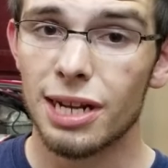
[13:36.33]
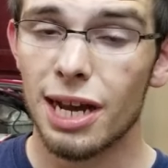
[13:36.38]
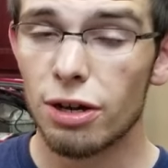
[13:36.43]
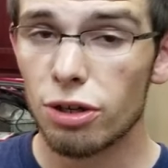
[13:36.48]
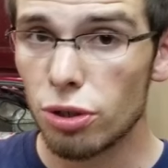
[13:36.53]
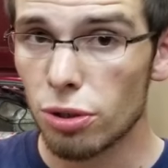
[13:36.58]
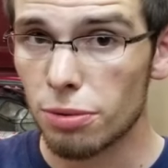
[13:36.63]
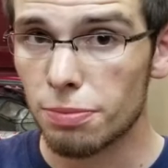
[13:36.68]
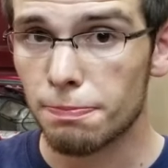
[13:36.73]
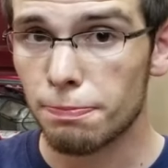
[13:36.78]
Now
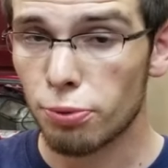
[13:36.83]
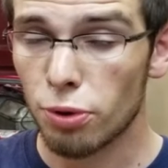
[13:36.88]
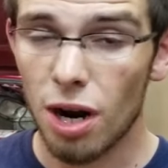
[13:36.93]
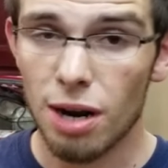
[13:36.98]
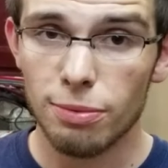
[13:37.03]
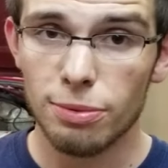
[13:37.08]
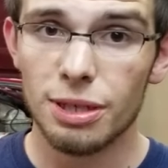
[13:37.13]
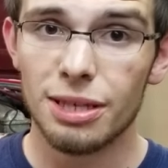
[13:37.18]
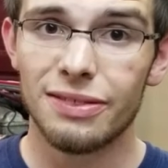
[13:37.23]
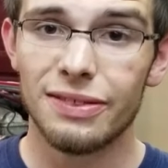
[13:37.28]
you're
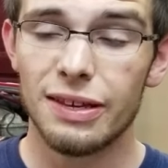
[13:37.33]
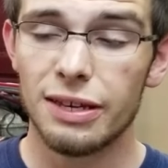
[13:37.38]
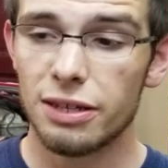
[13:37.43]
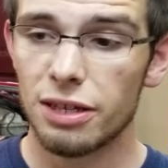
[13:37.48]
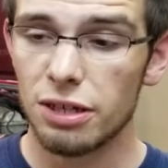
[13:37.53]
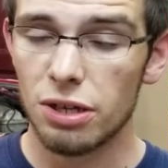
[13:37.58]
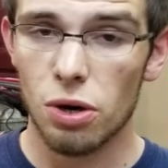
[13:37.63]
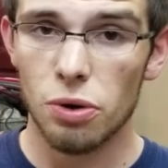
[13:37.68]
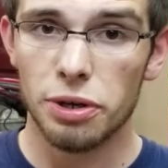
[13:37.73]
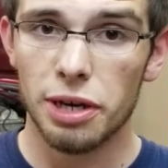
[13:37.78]
probably
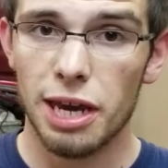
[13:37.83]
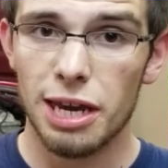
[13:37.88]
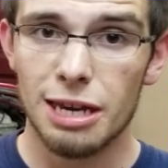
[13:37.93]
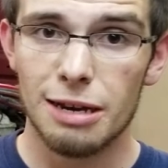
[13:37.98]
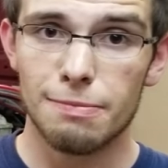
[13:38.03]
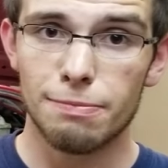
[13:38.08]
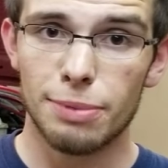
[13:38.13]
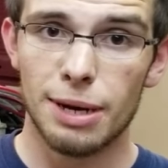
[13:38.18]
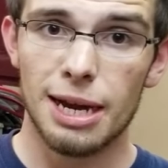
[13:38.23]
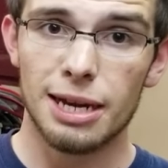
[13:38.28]
thinking, okay,
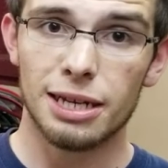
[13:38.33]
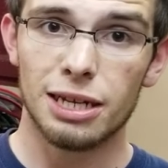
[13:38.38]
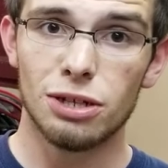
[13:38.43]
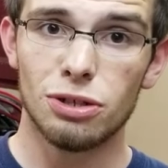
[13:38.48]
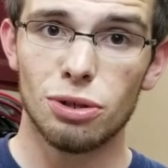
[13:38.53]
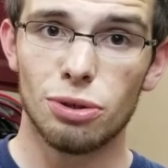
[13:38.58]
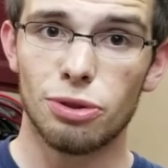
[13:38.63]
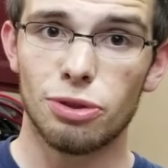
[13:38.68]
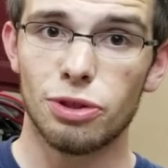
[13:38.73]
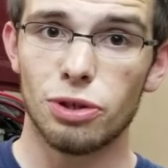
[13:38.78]
I'm back
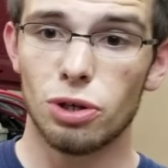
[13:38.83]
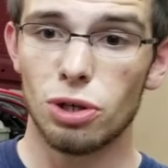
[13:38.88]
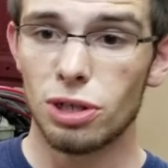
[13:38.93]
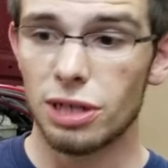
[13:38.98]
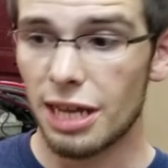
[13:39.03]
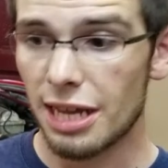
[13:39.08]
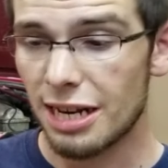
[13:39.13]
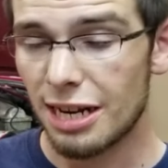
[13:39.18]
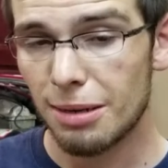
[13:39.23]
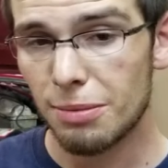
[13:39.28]
into
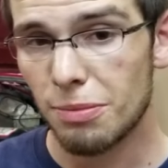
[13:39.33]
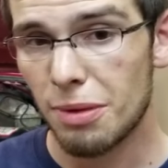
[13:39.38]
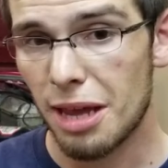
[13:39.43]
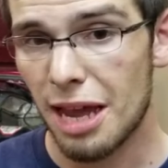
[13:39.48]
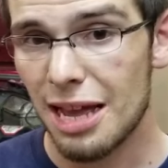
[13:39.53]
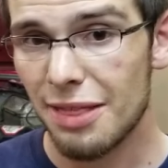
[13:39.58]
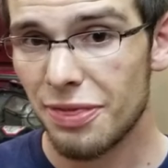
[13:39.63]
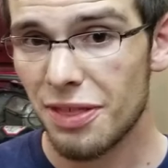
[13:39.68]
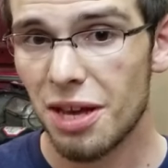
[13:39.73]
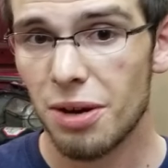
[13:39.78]
3rd and I'm
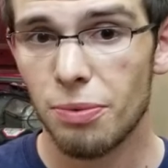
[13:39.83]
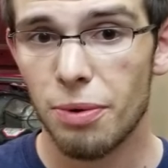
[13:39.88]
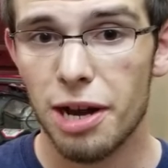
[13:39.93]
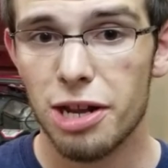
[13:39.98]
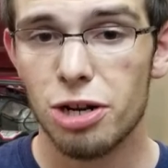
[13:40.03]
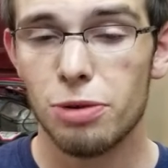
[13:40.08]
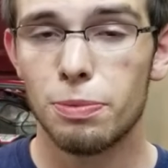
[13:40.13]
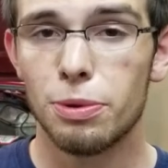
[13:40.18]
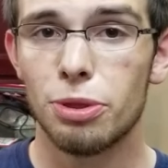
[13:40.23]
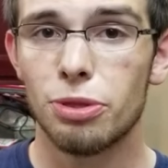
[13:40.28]
at that
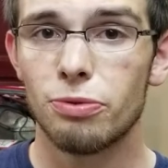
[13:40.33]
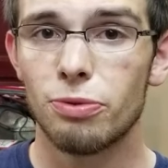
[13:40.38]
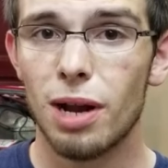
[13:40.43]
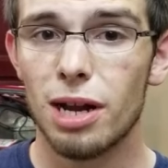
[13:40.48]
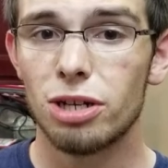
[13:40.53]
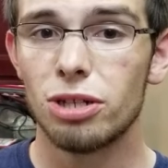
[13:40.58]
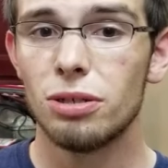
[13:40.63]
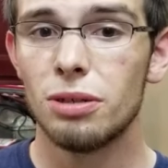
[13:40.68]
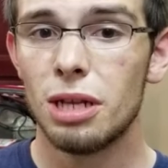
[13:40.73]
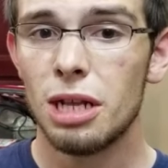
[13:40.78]
wide open
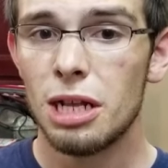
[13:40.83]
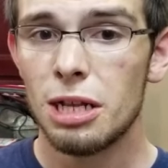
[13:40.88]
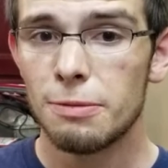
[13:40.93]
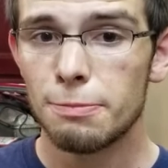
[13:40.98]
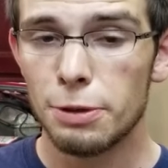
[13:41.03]
throttle.